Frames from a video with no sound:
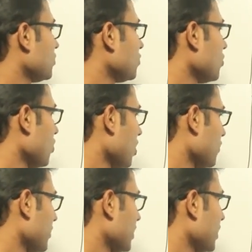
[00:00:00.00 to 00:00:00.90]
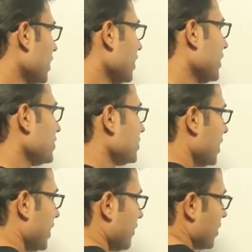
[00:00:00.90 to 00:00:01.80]
So no conflict. Yes,
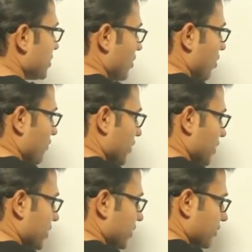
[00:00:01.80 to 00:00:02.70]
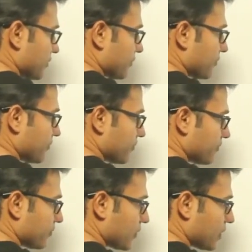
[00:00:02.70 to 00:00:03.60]
again there is a conflict here
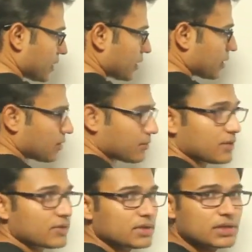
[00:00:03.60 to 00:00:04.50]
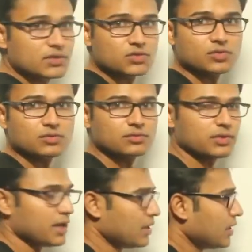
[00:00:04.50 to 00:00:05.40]
between these two,
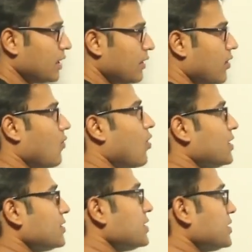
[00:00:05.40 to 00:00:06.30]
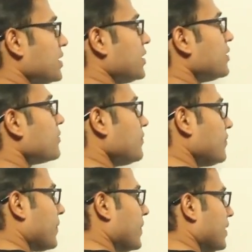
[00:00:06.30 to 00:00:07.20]
right? Now what is it saying?
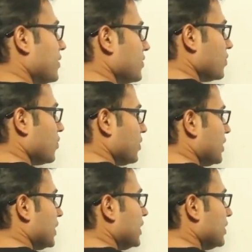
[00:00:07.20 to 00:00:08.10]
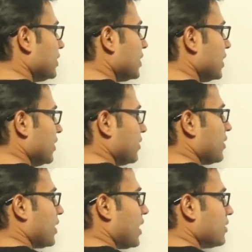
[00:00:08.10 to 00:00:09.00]
So T3
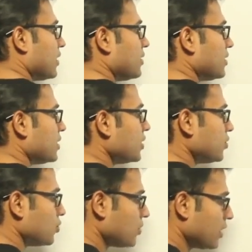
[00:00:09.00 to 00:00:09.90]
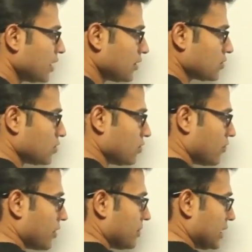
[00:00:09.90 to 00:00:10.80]
and then T2. So
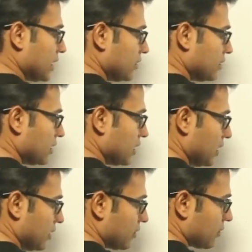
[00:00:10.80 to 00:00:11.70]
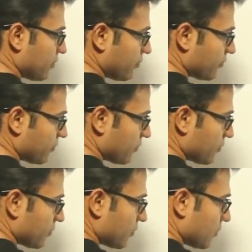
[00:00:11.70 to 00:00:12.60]
from T3
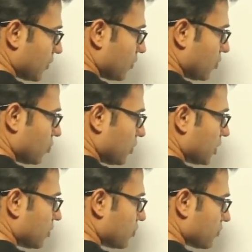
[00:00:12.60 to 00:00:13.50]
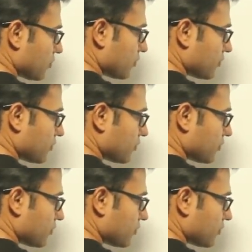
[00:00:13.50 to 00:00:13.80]
to T2.